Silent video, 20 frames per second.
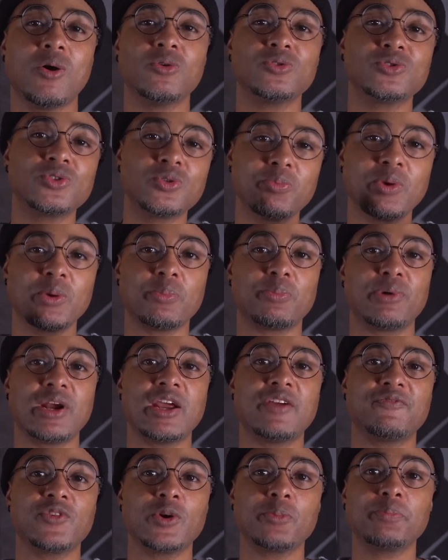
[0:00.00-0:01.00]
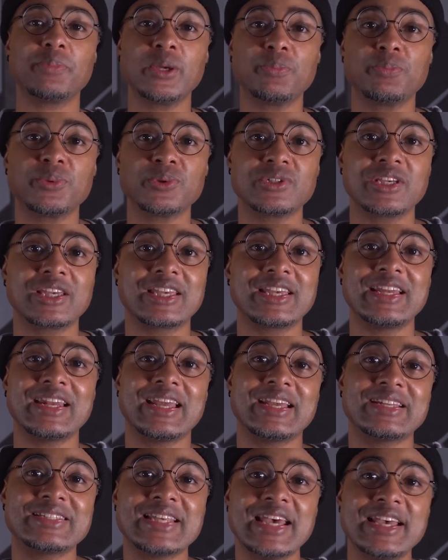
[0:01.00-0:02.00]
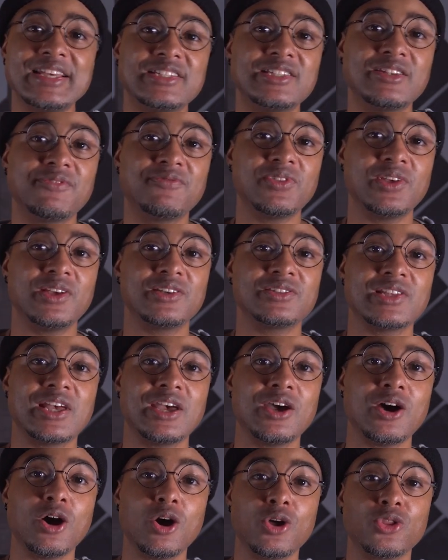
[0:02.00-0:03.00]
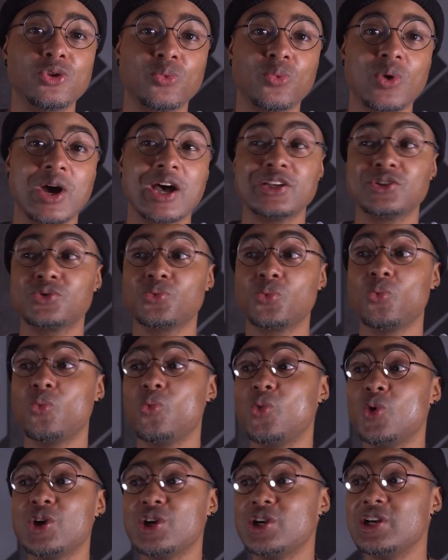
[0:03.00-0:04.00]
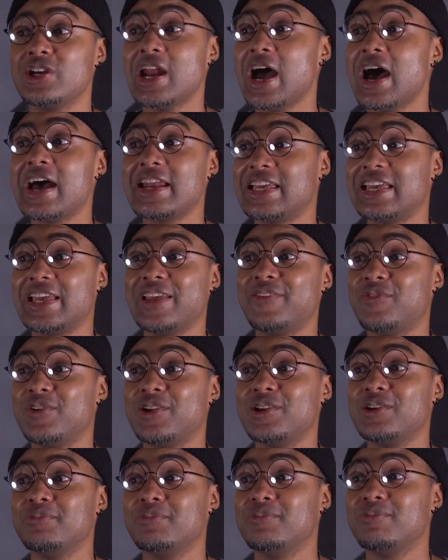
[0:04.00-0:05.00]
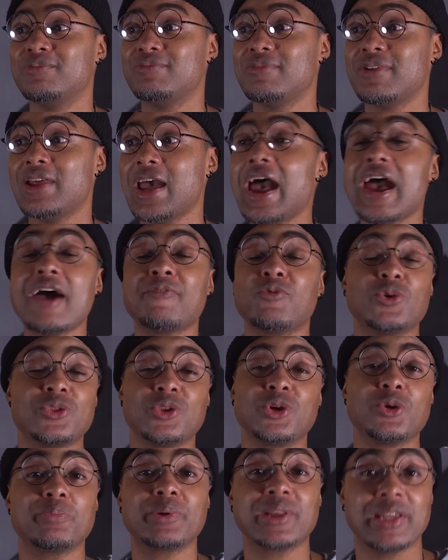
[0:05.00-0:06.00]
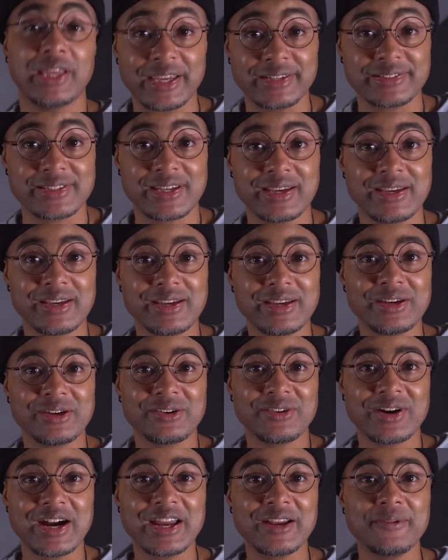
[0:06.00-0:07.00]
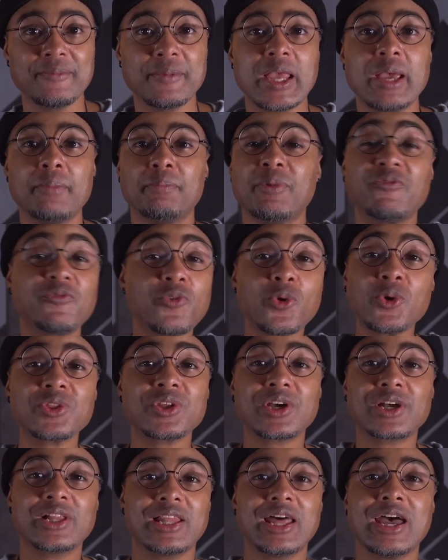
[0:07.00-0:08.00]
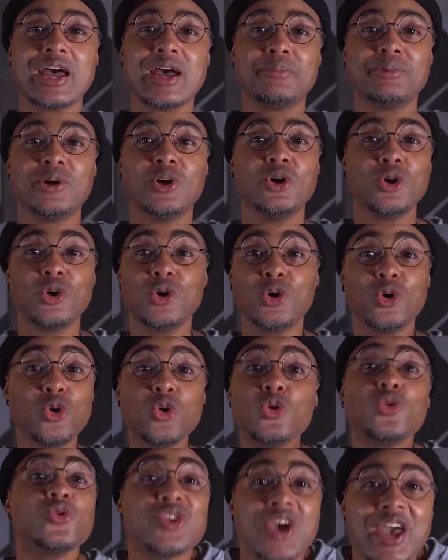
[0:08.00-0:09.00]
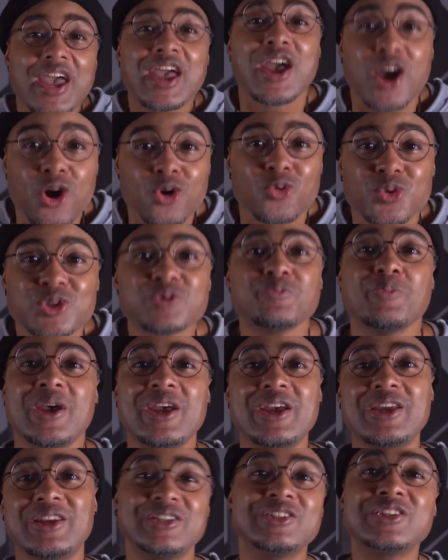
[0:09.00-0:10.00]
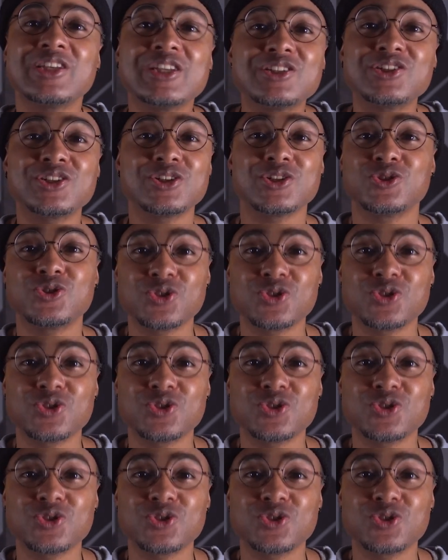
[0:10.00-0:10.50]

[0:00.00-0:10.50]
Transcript: ultimate brand for people to get a taste of things they otherwise would not even have on their plate, right? Before the collab, who the hell was paying attention to